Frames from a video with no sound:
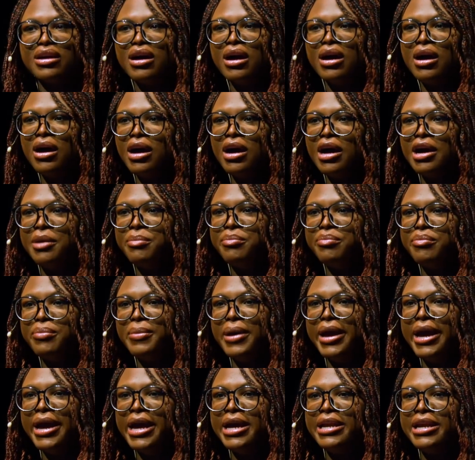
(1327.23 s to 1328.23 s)

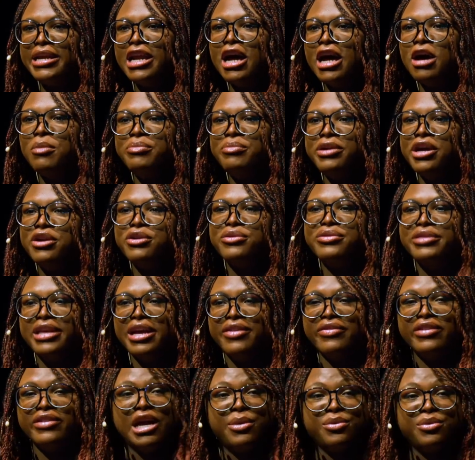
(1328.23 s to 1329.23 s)
and it helped me
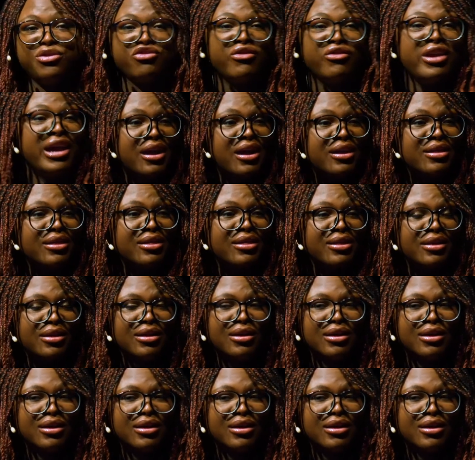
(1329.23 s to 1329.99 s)
understand that I was trans.